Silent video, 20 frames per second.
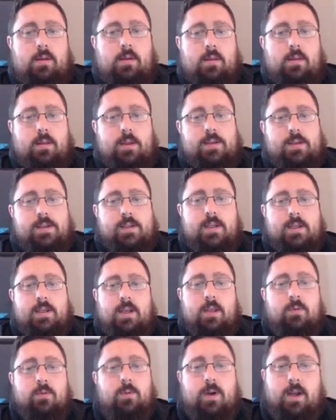This is another
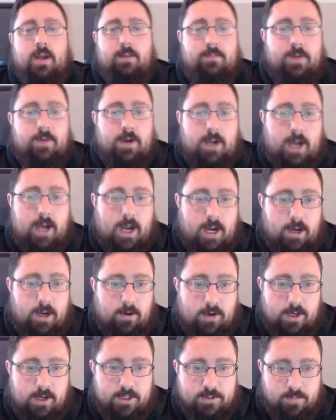one I'm very high
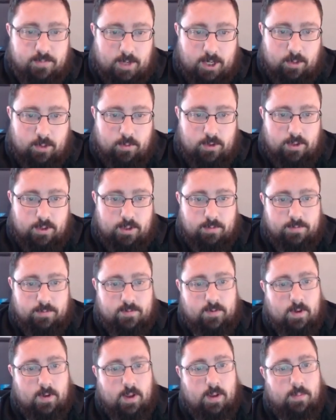on, is Mike Williams.
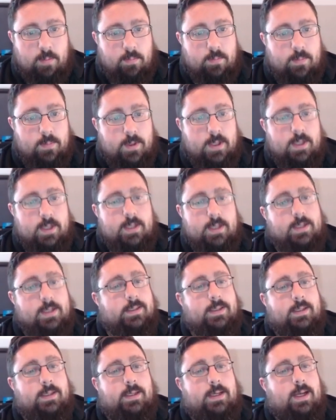
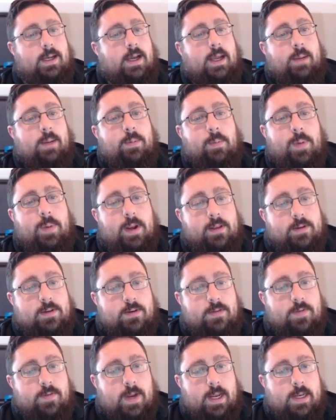I am a Panthers
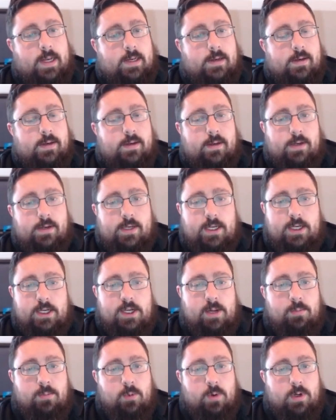fan, and DJ
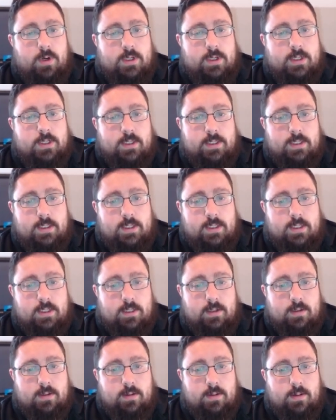Moore is
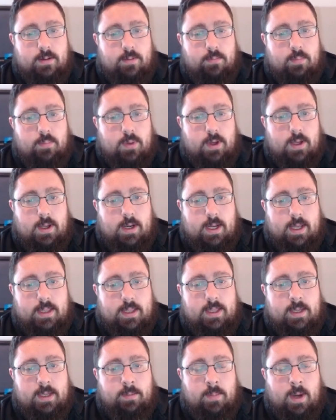consistent, but I
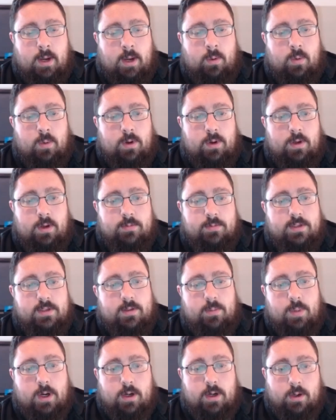think Mike Williams is a
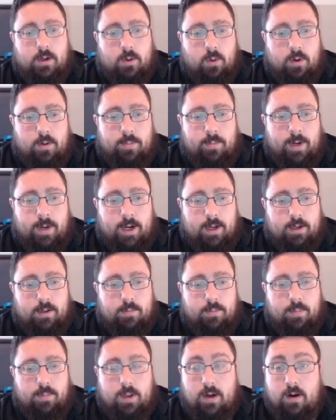better quarterback,
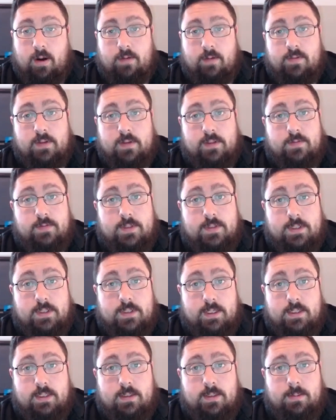better offensive
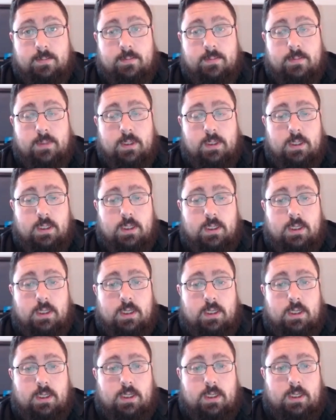system,
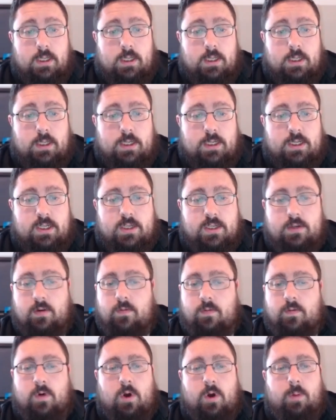just
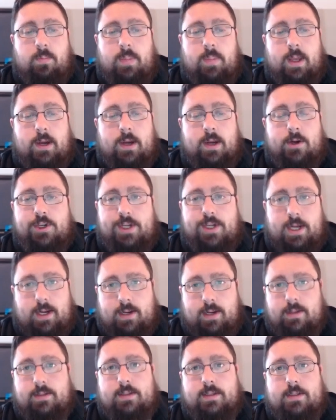overall better
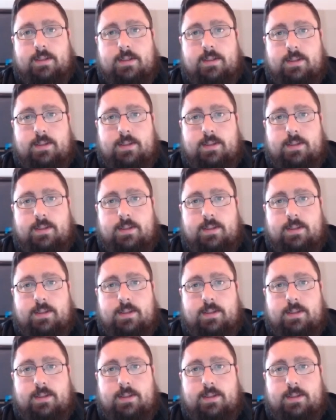chance.